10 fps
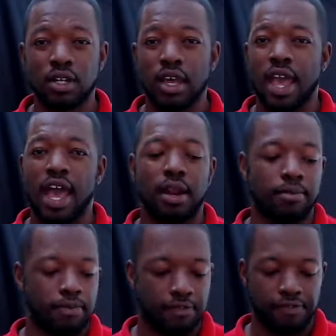Had them
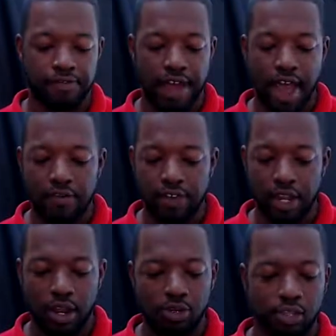for 5
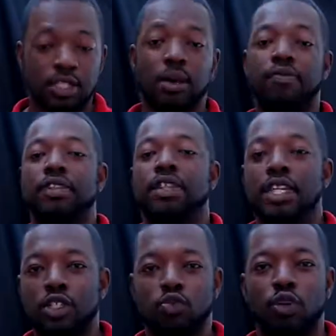years, except for
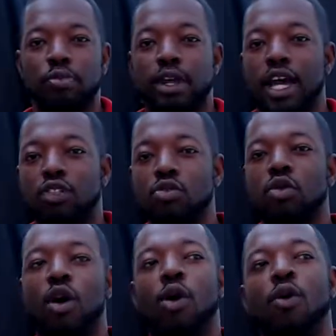this one, but I do
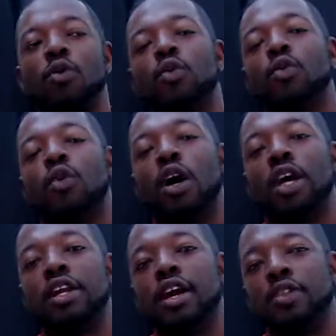own
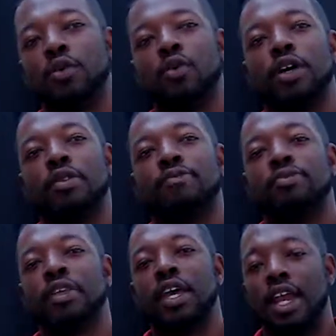another one,
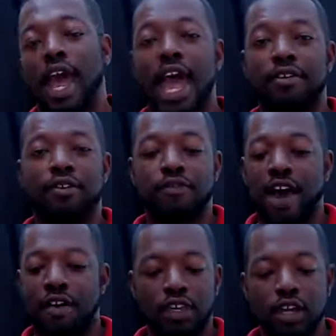and I had it for
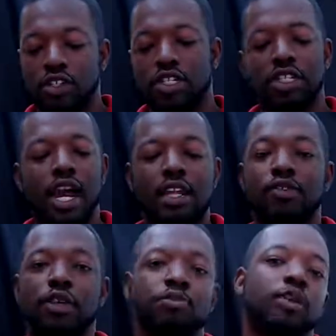5 years, and it's not even
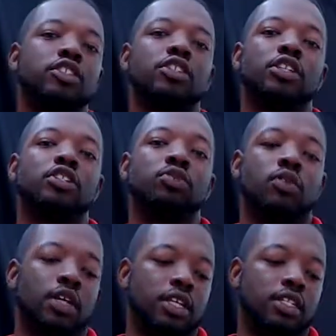the brushless one,
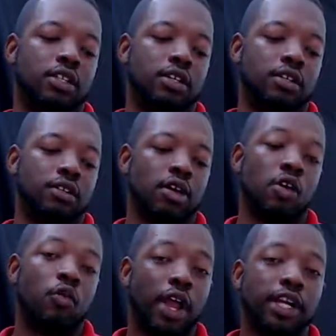it's the
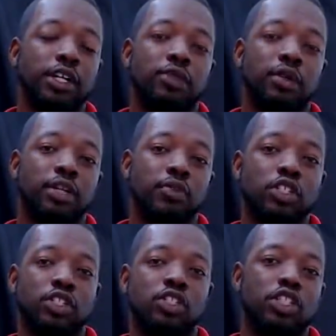regular one, which is
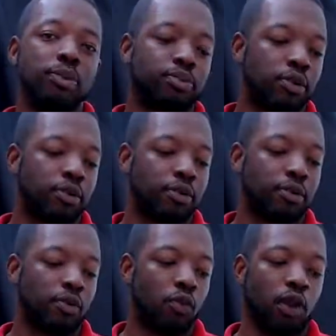the cheaper
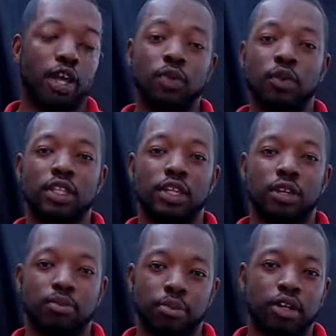one with the
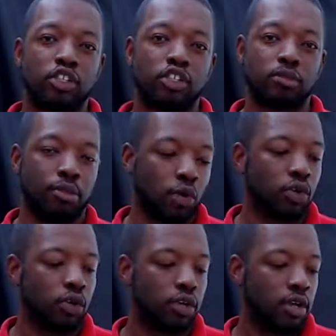brushed motor,
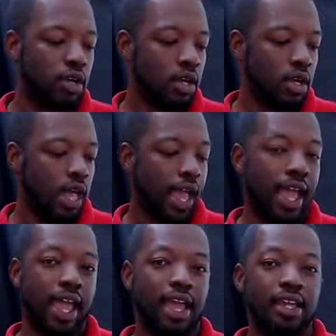
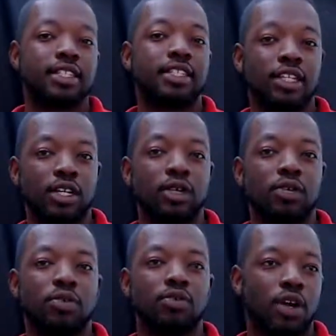and it's still
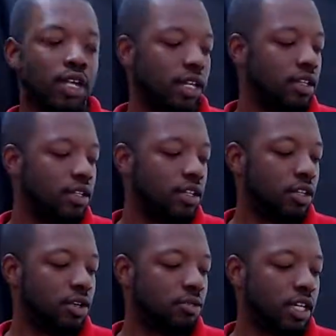running, you know
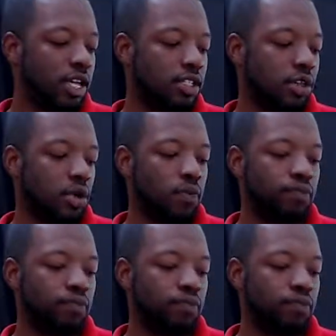what I'm saying? So